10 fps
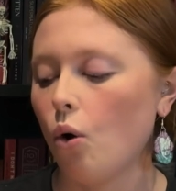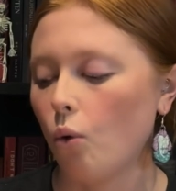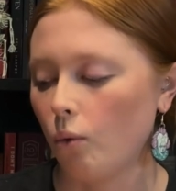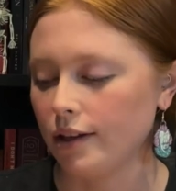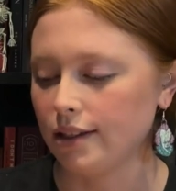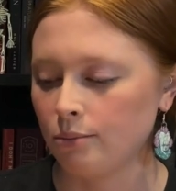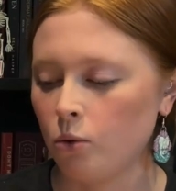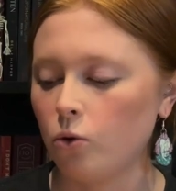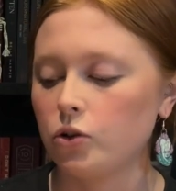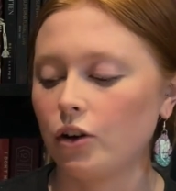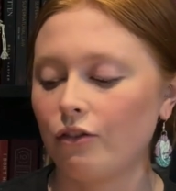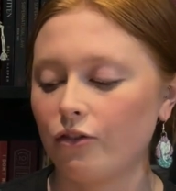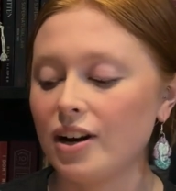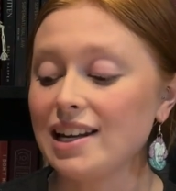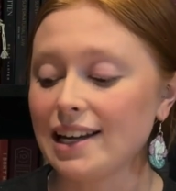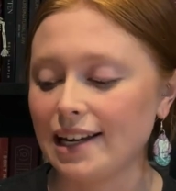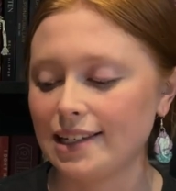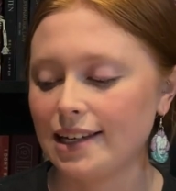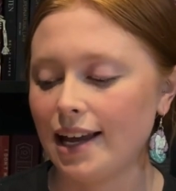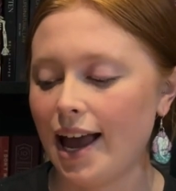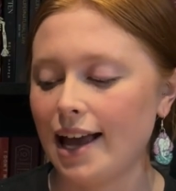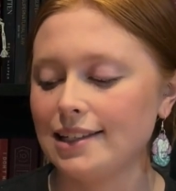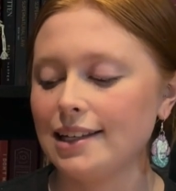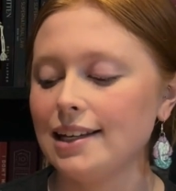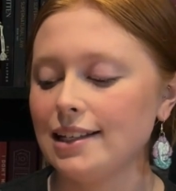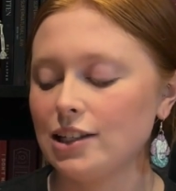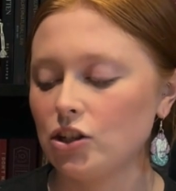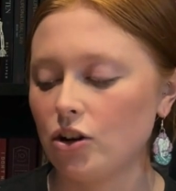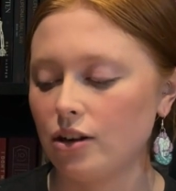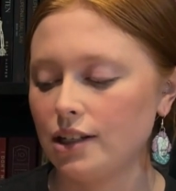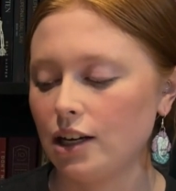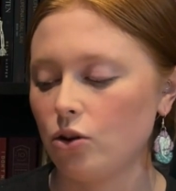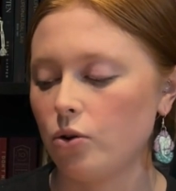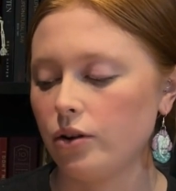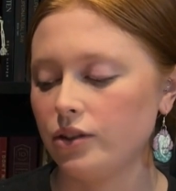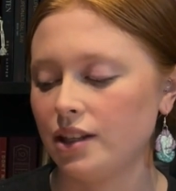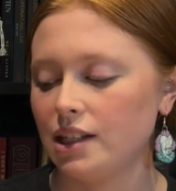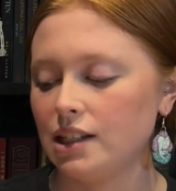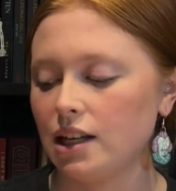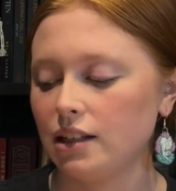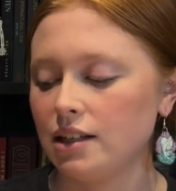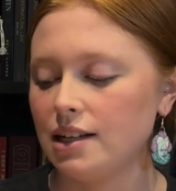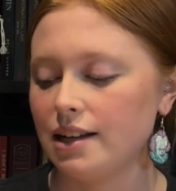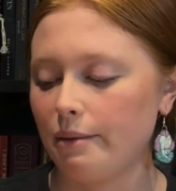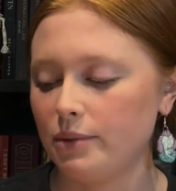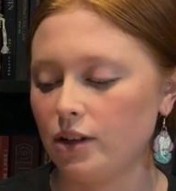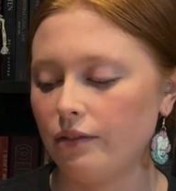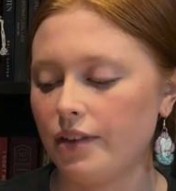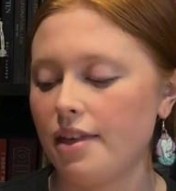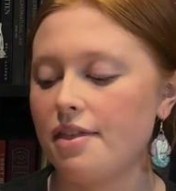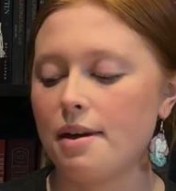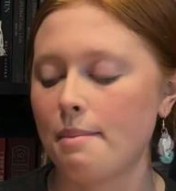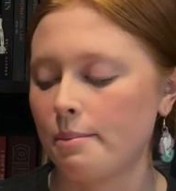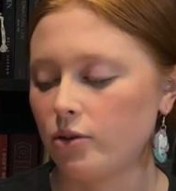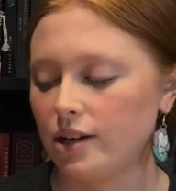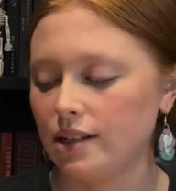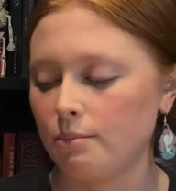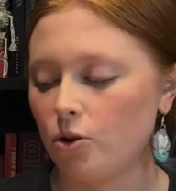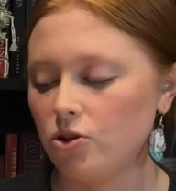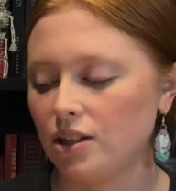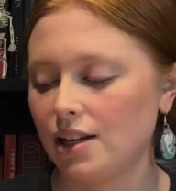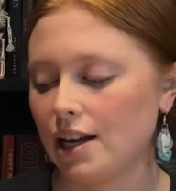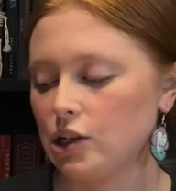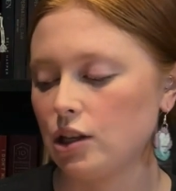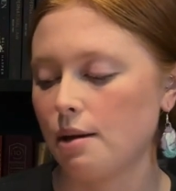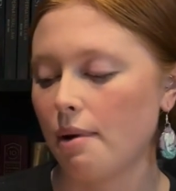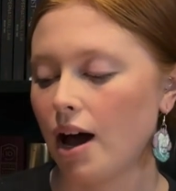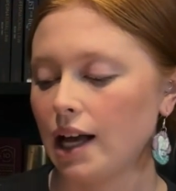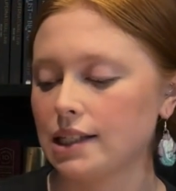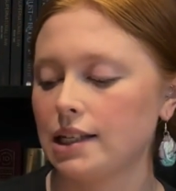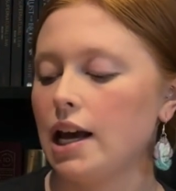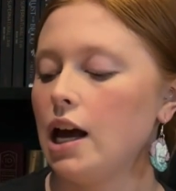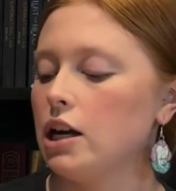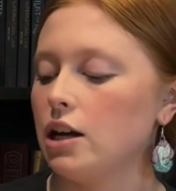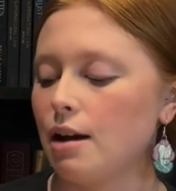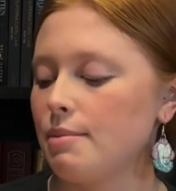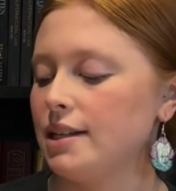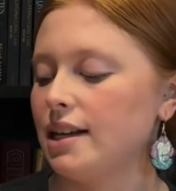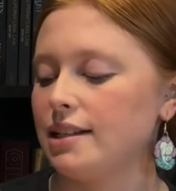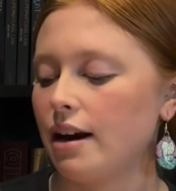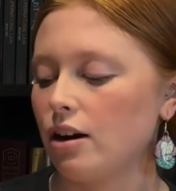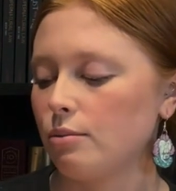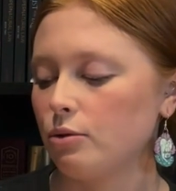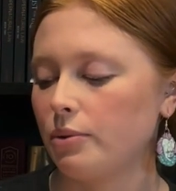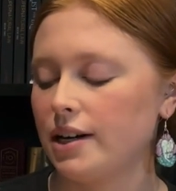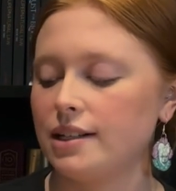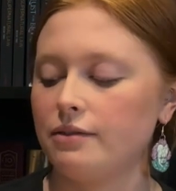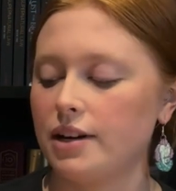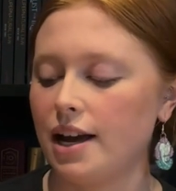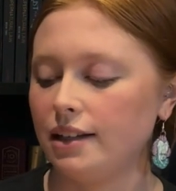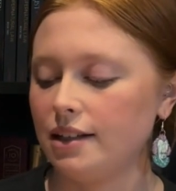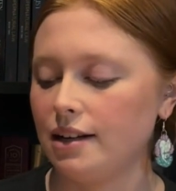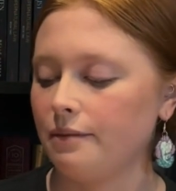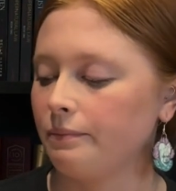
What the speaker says: once more to confront it as it stirs and coils in the sullen depths of their memories, emerging again to their past. Nightmares are terrible present reality.